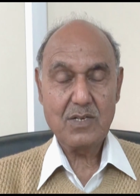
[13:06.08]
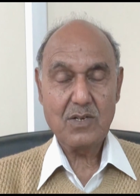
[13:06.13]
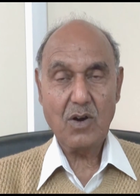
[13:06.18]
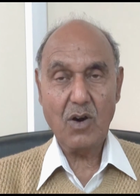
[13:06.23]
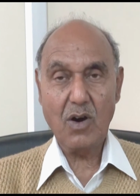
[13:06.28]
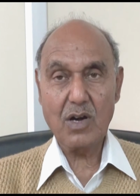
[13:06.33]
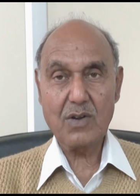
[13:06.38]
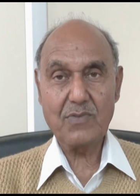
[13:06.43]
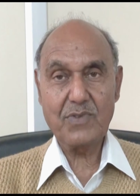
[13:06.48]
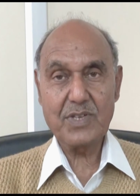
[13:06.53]

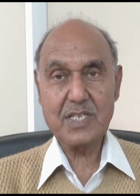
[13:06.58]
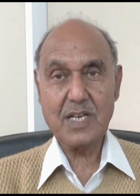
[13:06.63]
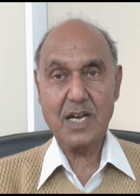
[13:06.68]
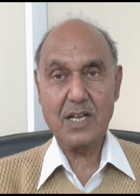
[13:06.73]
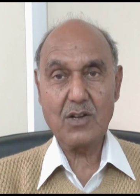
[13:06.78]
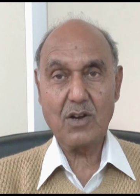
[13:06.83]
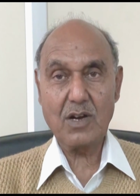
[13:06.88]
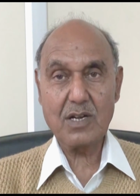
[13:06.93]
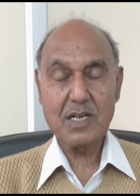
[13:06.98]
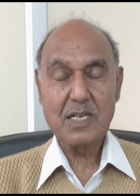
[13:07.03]
or which are
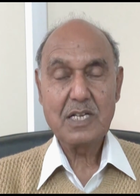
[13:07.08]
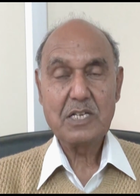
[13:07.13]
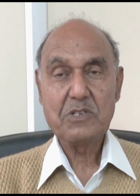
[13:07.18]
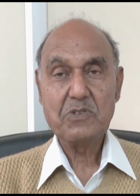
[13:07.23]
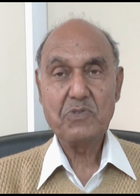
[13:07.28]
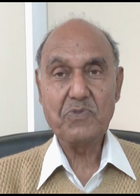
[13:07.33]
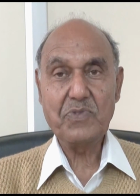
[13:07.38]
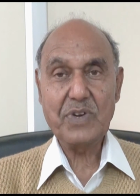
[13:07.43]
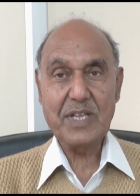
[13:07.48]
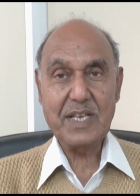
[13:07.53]
not
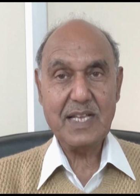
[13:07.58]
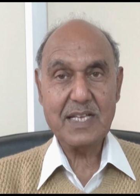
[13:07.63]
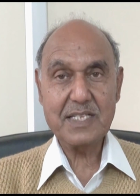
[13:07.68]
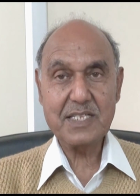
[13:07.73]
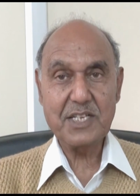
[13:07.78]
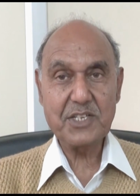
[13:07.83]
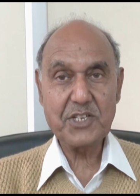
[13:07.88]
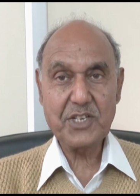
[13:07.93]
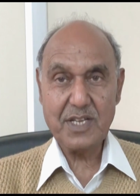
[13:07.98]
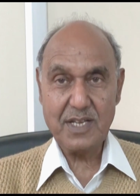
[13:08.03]
very
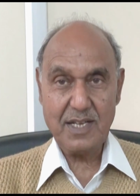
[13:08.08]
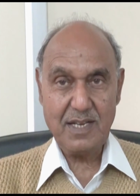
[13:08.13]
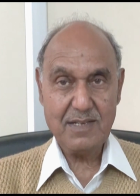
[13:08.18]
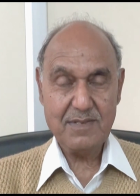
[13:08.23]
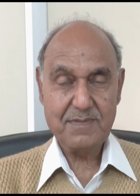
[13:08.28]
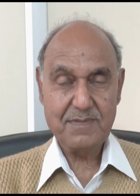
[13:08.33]
essential?